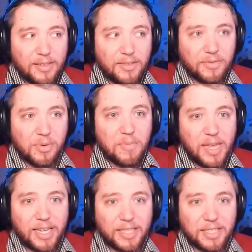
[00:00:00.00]
from a
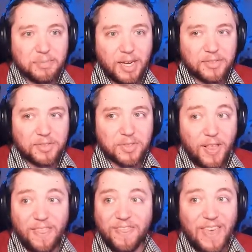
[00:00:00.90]
main kit sponsor.
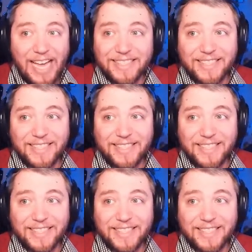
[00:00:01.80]
That's